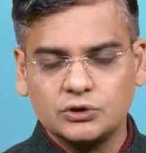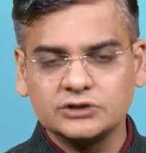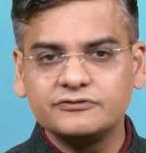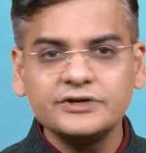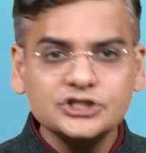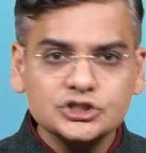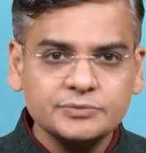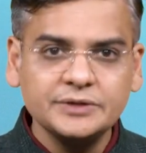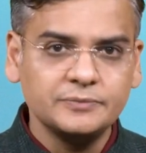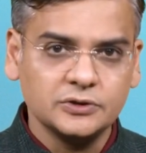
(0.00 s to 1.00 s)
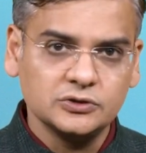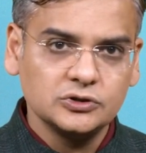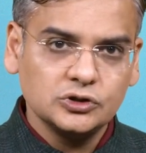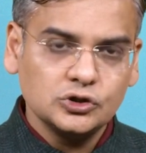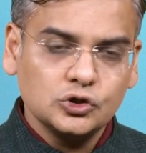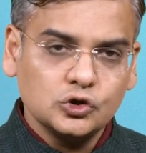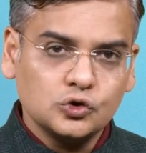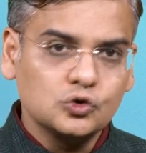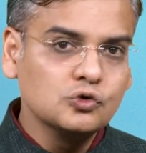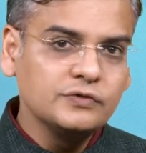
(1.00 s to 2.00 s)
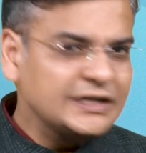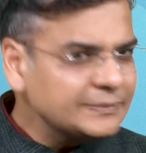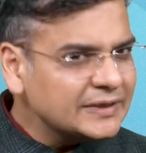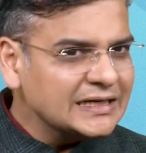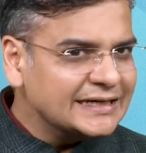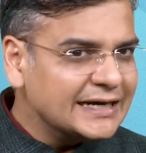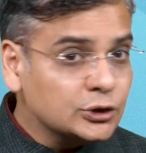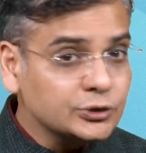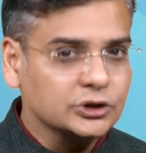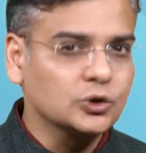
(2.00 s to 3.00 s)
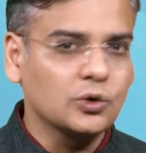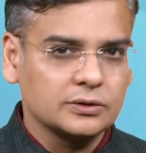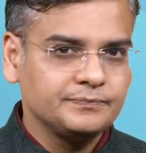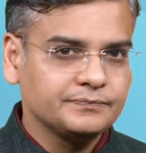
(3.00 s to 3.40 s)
or the fringe people who we typically tend to ignore.